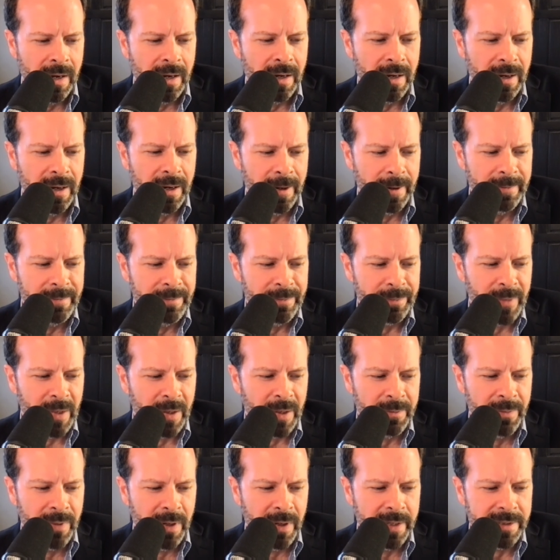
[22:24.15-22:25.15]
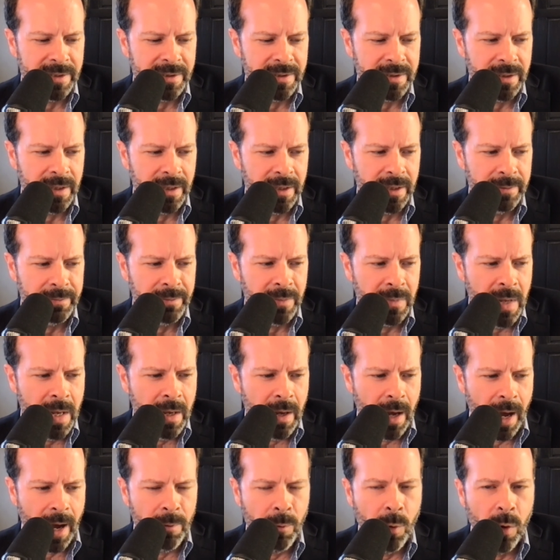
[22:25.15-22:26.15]
But
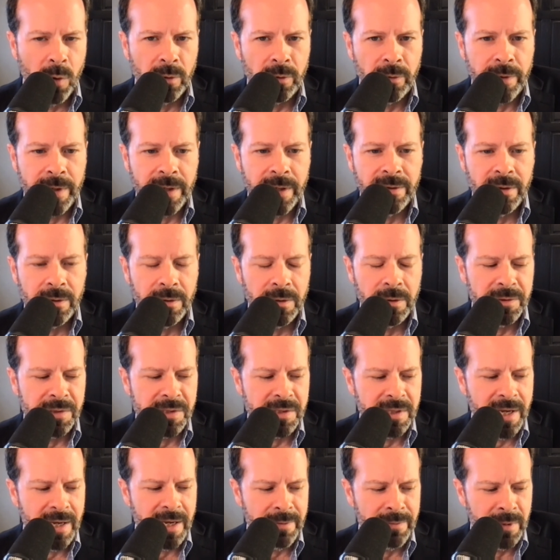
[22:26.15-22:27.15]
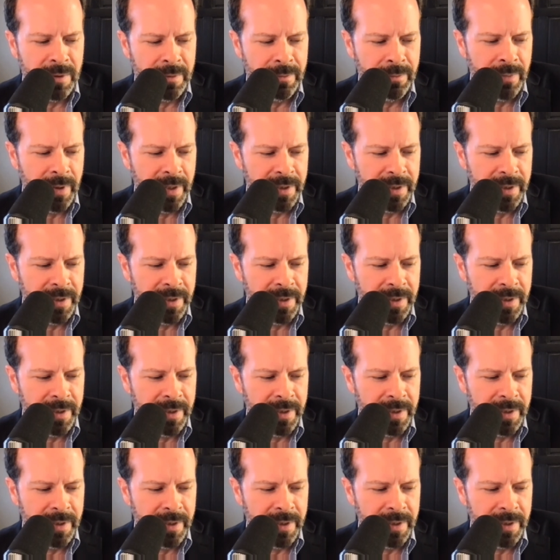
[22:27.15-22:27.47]
I won't read the whole statement,